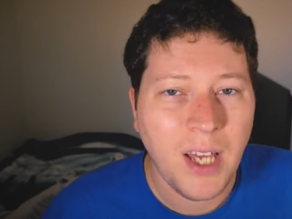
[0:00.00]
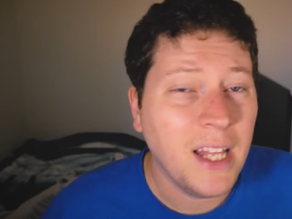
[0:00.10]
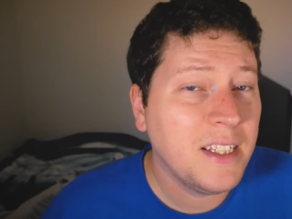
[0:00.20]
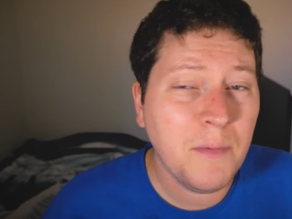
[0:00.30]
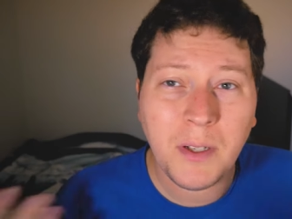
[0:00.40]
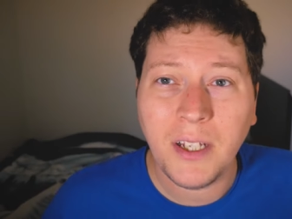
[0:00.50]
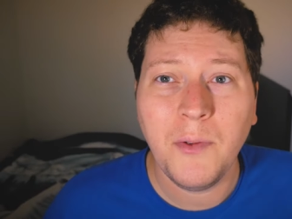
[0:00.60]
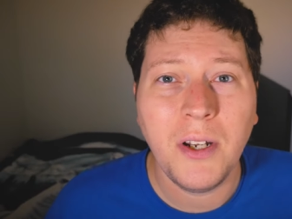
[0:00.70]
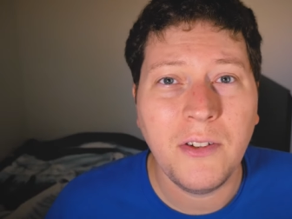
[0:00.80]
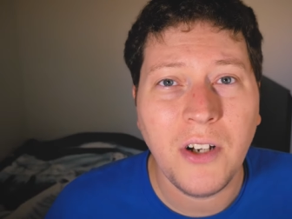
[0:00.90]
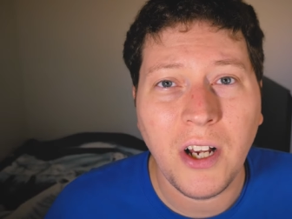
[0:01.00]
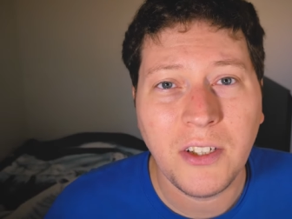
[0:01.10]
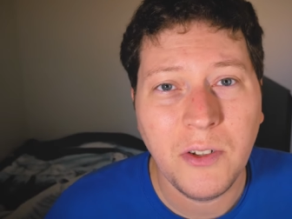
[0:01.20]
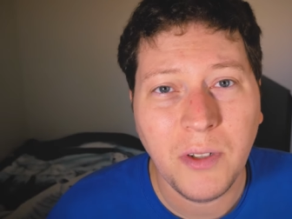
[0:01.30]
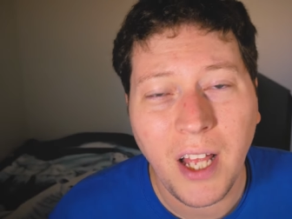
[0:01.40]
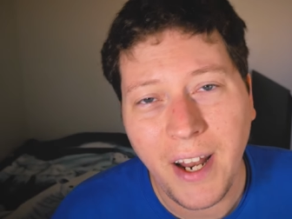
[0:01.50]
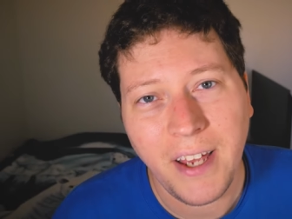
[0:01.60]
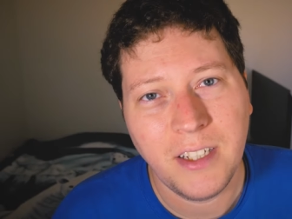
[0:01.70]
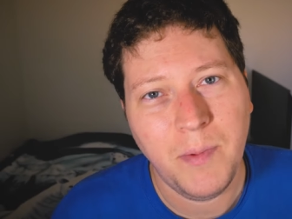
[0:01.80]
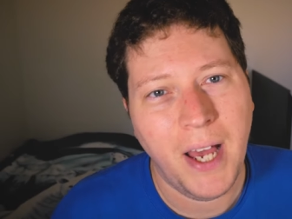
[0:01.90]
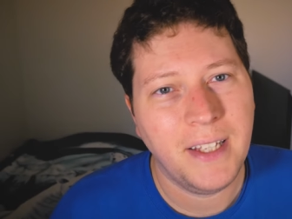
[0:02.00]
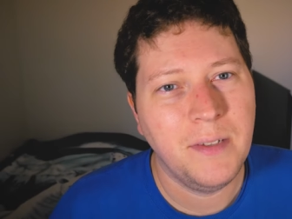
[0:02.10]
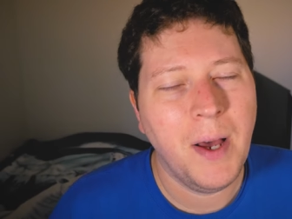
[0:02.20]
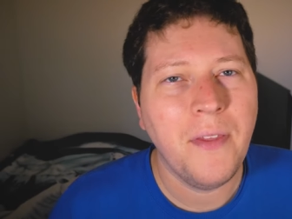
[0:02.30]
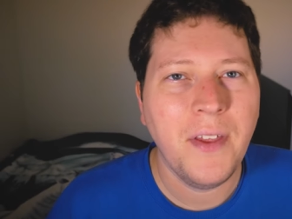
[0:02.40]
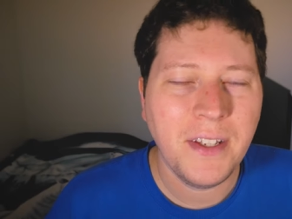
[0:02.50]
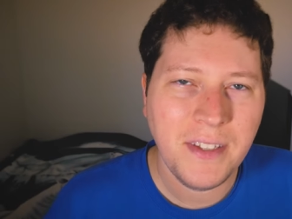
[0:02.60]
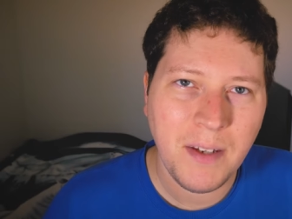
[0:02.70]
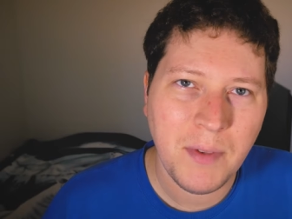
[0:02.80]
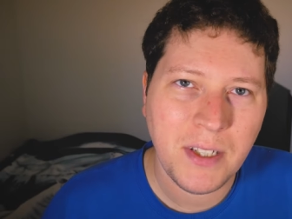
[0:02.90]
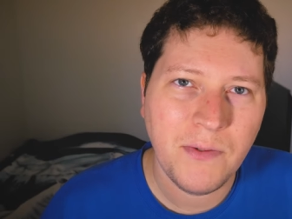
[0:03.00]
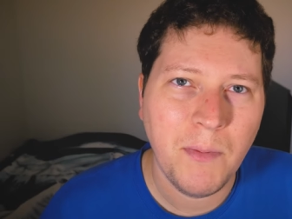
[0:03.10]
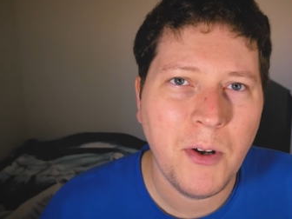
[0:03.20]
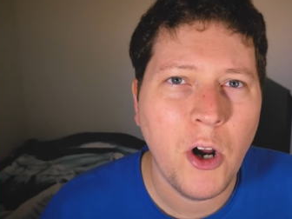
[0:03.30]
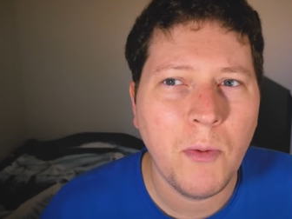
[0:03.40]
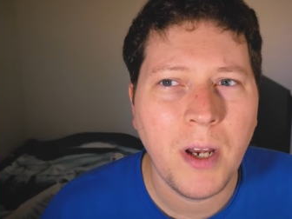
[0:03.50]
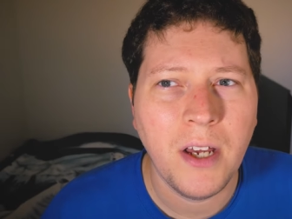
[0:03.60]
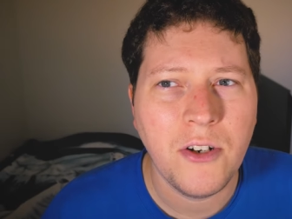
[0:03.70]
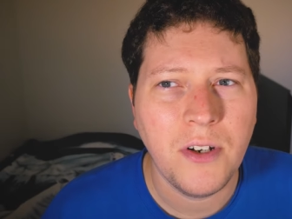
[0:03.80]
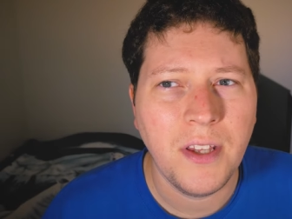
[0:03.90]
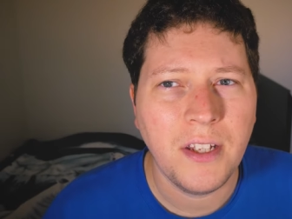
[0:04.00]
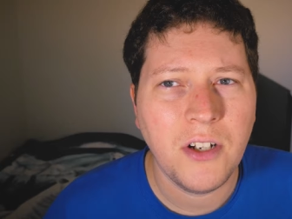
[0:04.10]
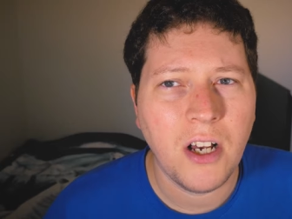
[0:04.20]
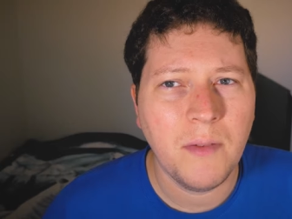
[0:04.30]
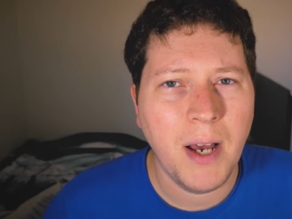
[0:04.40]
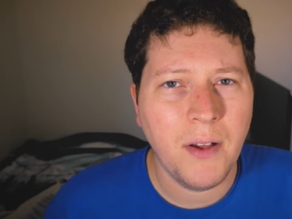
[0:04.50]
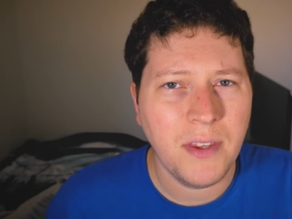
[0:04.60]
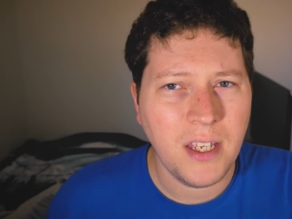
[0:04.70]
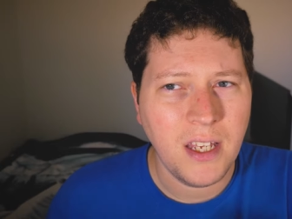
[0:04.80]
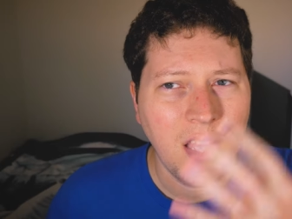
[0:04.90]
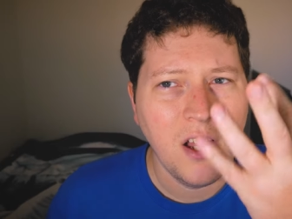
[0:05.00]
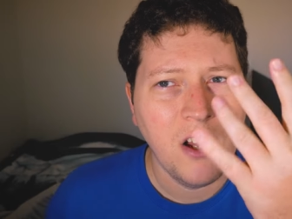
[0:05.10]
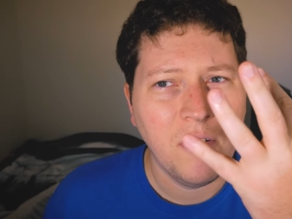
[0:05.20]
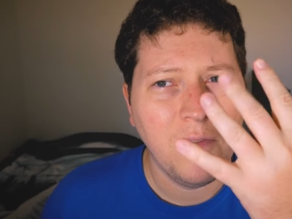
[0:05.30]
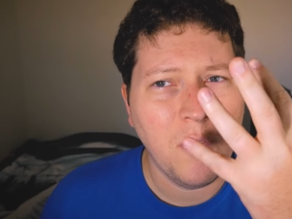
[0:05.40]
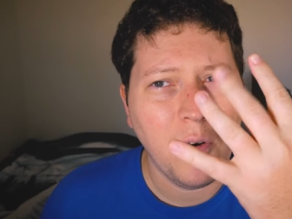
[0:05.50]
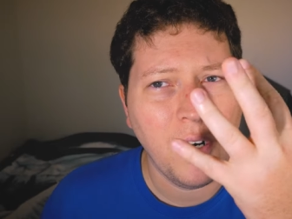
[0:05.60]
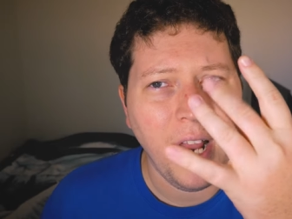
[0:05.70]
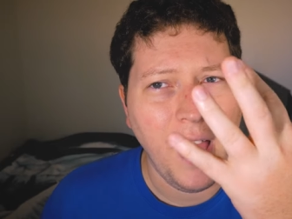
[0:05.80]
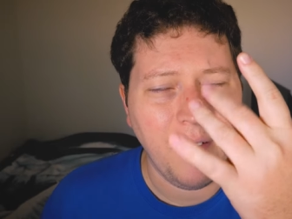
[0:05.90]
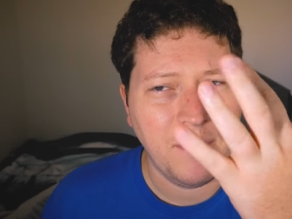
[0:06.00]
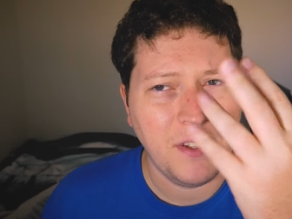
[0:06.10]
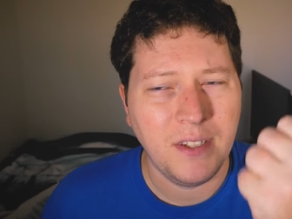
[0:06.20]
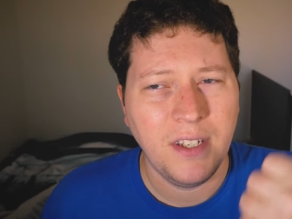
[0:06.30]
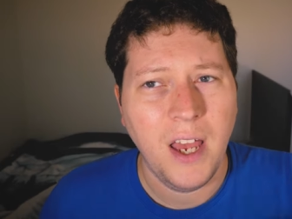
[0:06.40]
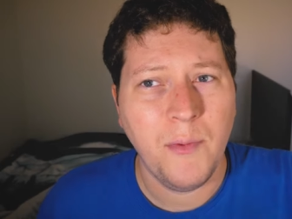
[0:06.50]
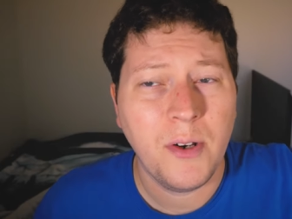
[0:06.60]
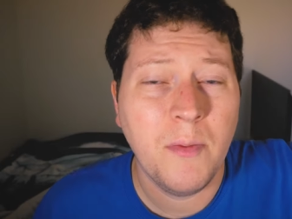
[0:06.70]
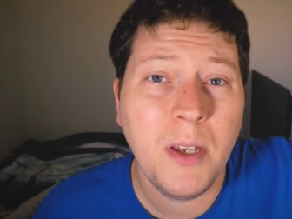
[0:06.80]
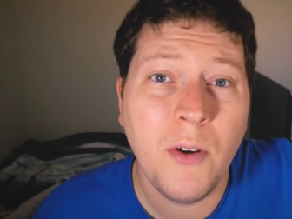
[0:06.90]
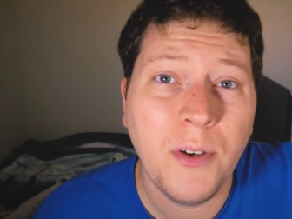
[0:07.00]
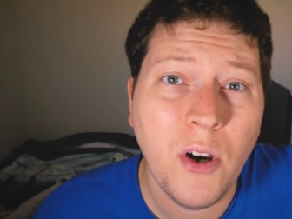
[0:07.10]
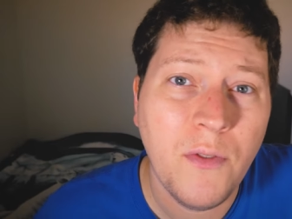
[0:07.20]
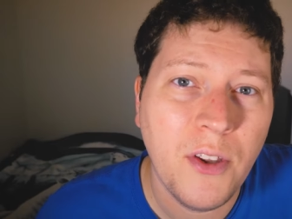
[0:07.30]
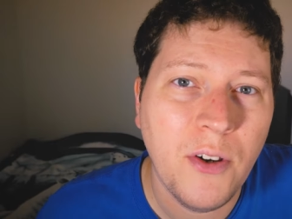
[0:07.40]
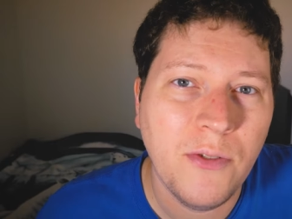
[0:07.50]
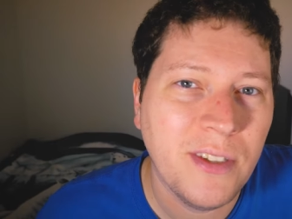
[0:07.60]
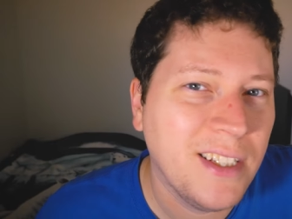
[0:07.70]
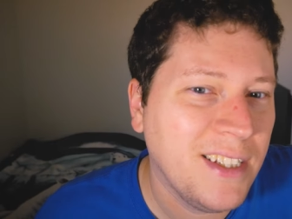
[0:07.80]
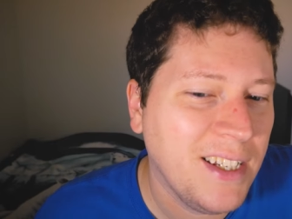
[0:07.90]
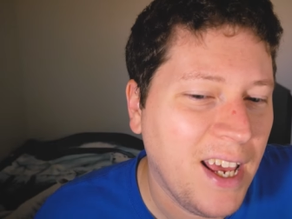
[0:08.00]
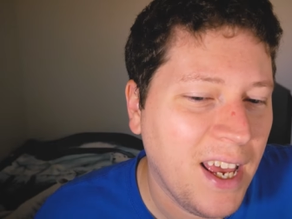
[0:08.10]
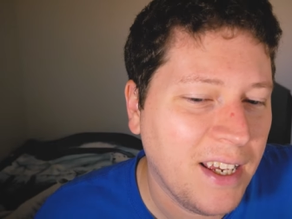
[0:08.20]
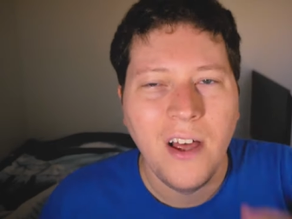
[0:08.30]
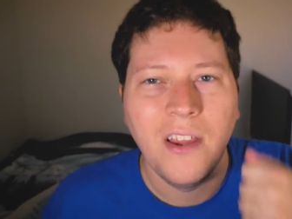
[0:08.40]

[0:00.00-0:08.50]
And typically when you talk to a lot of expats about things they miss from their home country, they talk about the four F's, and we're gonna be going over those today.